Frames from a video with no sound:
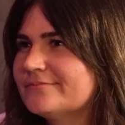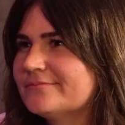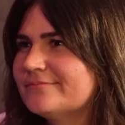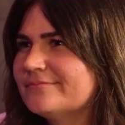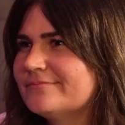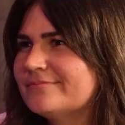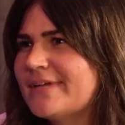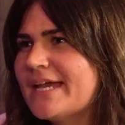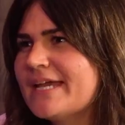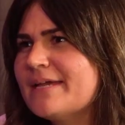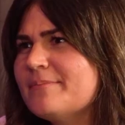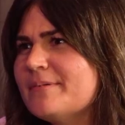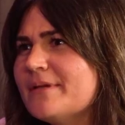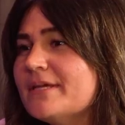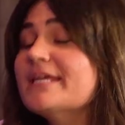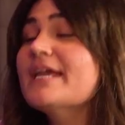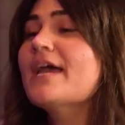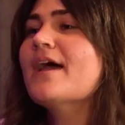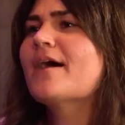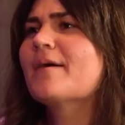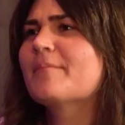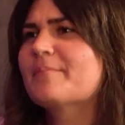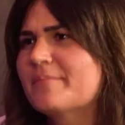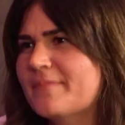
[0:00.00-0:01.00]
Maybe.
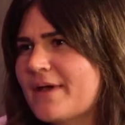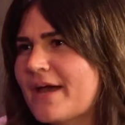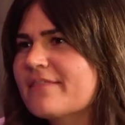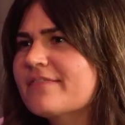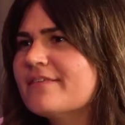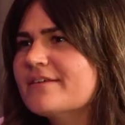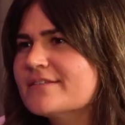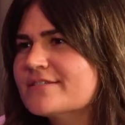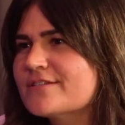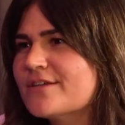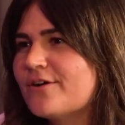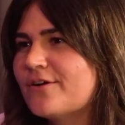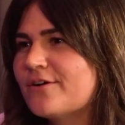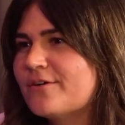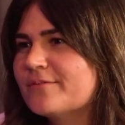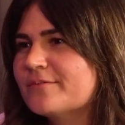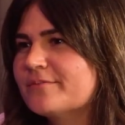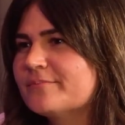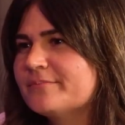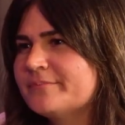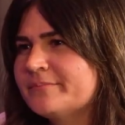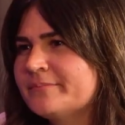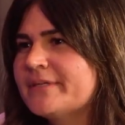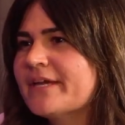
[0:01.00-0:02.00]
Yeah, I think so.
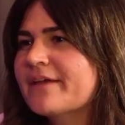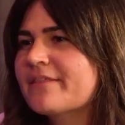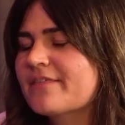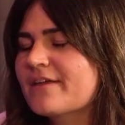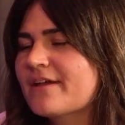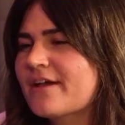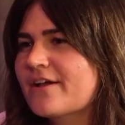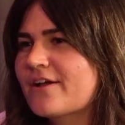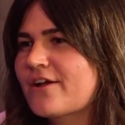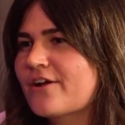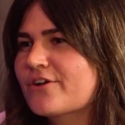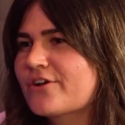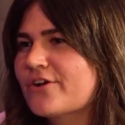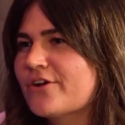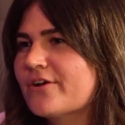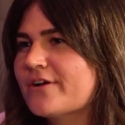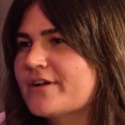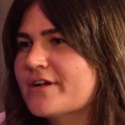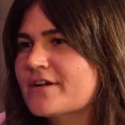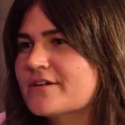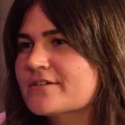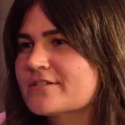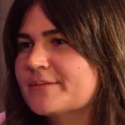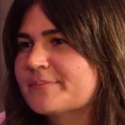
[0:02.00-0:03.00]
Yeah, I think I got
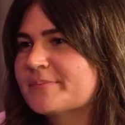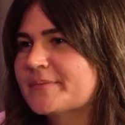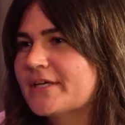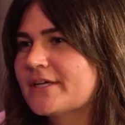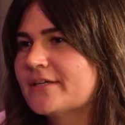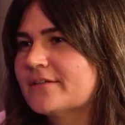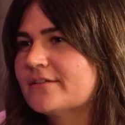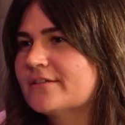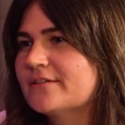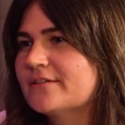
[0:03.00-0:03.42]
curry or something.